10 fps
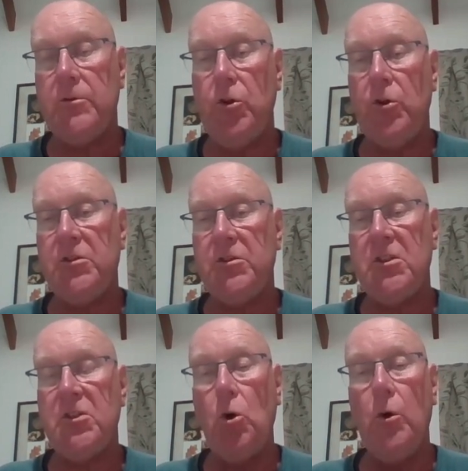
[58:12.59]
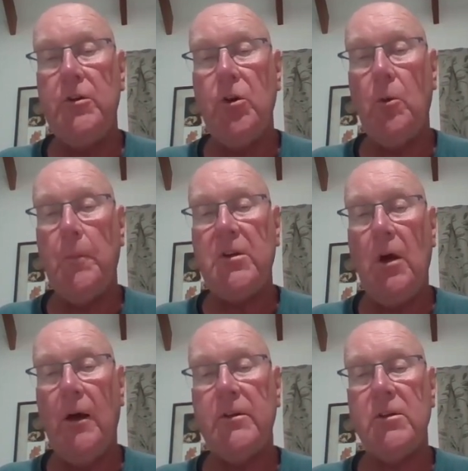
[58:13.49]
discoid
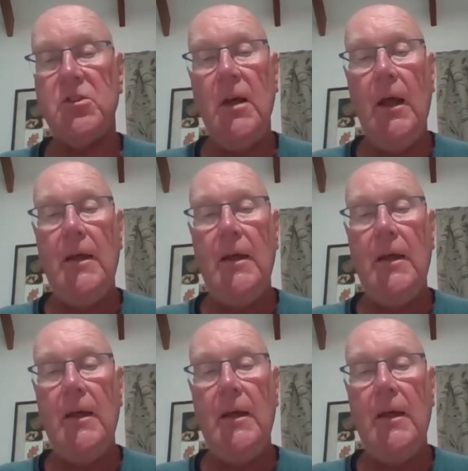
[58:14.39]
dermatitis,